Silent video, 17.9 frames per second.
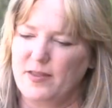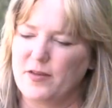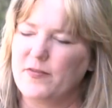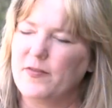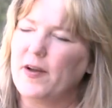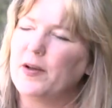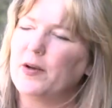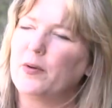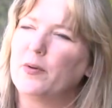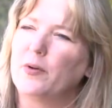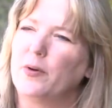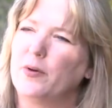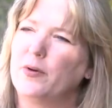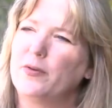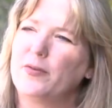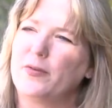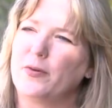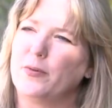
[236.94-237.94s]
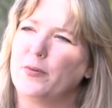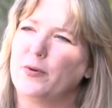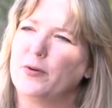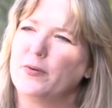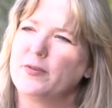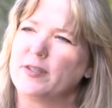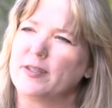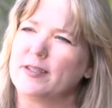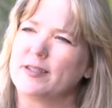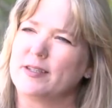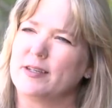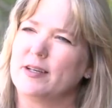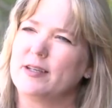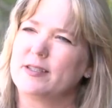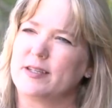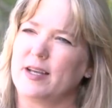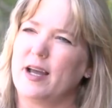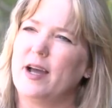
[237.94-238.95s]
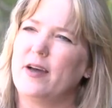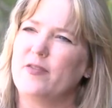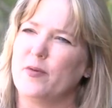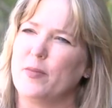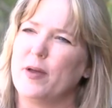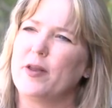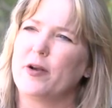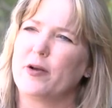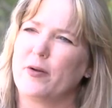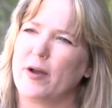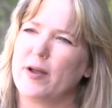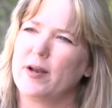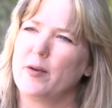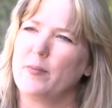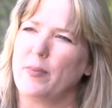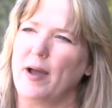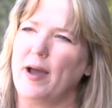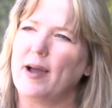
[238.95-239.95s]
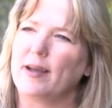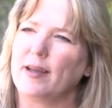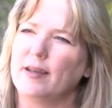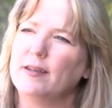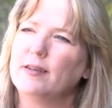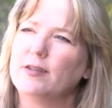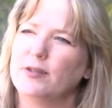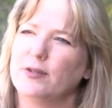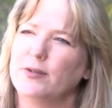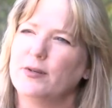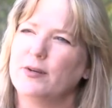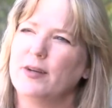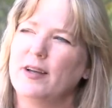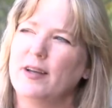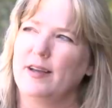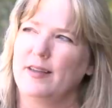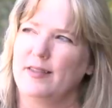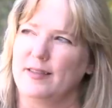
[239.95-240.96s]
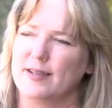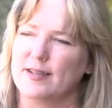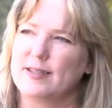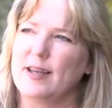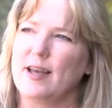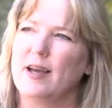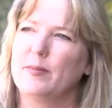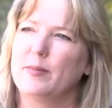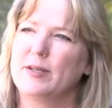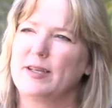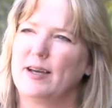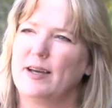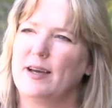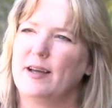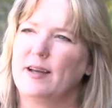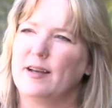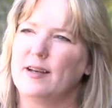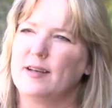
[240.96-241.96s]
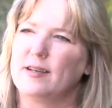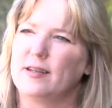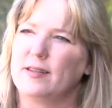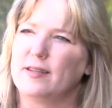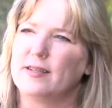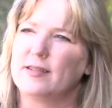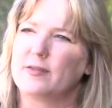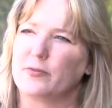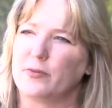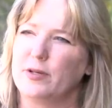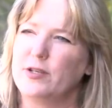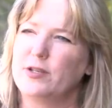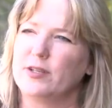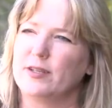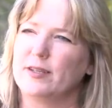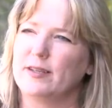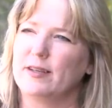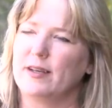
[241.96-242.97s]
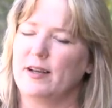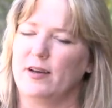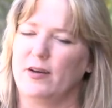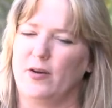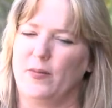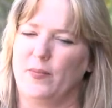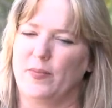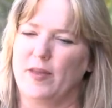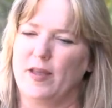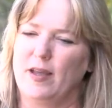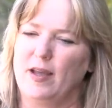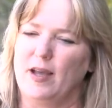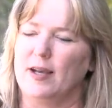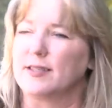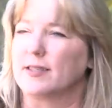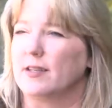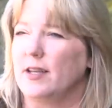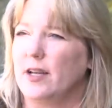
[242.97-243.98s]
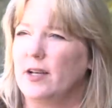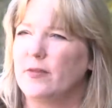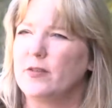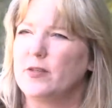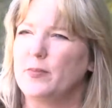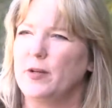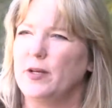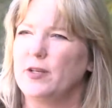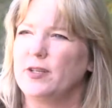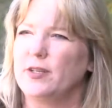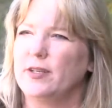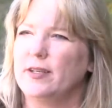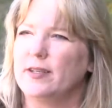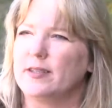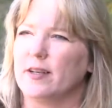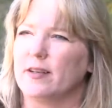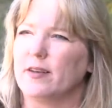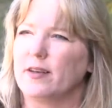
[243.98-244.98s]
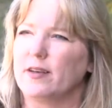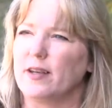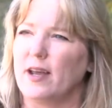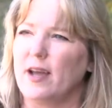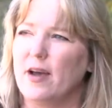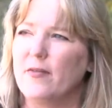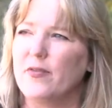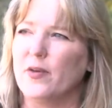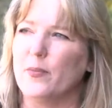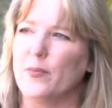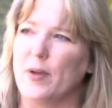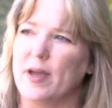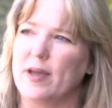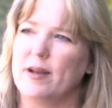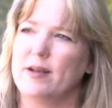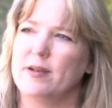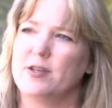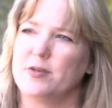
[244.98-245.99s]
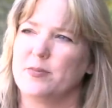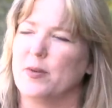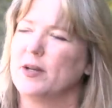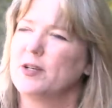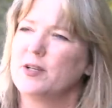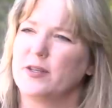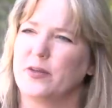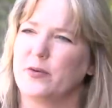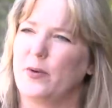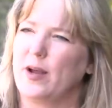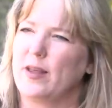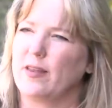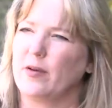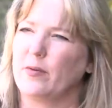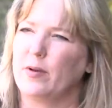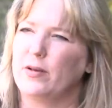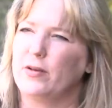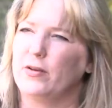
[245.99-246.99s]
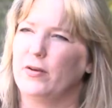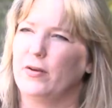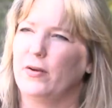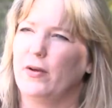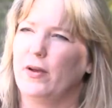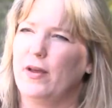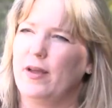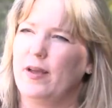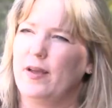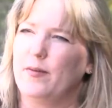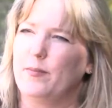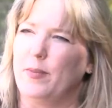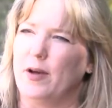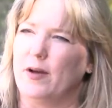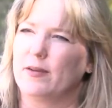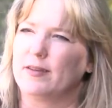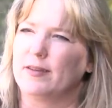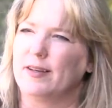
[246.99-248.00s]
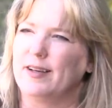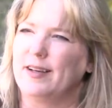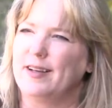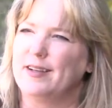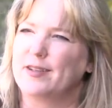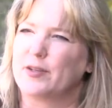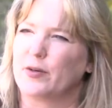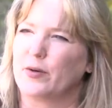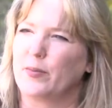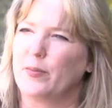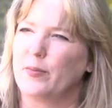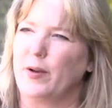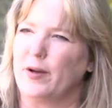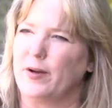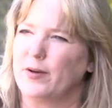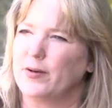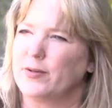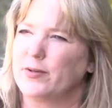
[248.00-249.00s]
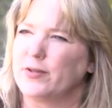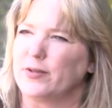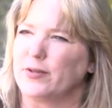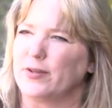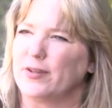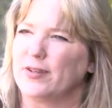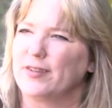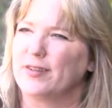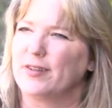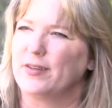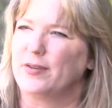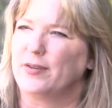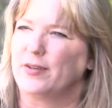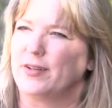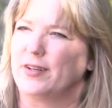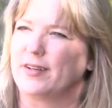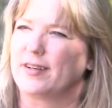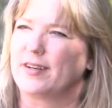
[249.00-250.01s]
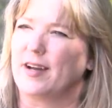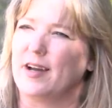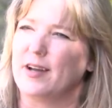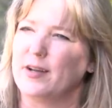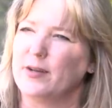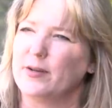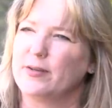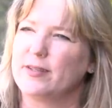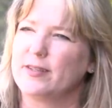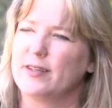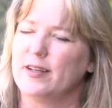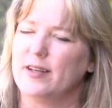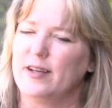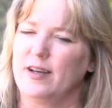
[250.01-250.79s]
The final goal for wolves is to have them integrated back into this habitat, into this region as a native species, and to have them managed much in the way that we do mountain lions or bears or coyotes,